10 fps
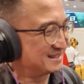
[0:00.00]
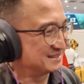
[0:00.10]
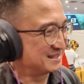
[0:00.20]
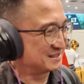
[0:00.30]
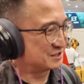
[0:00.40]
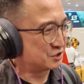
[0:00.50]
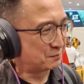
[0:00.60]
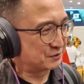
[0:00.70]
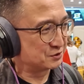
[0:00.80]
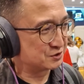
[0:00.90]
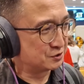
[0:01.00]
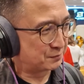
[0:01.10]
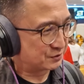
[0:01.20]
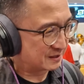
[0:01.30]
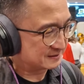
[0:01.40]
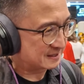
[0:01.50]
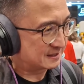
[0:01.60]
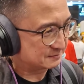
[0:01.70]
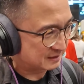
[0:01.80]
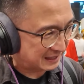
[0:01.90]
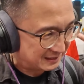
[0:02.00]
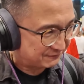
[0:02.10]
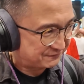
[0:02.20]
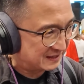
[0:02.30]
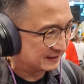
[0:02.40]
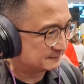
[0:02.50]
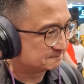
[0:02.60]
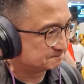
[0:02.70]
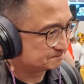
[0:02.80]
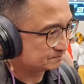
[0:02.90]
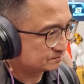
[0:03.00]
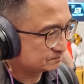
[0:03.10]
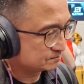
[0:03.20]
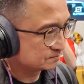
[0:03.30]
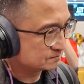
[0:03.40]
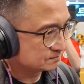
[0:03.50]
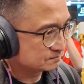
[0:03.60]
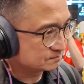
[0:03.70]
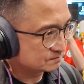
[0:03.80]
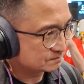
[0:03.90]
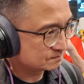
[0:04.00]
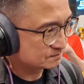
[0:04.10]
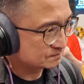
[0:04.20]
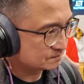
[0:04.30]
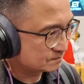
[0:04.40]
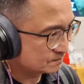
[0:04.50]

Uh, it's super duper. Uh, uh, like I can feel it. Yeah, I know. They just wanted something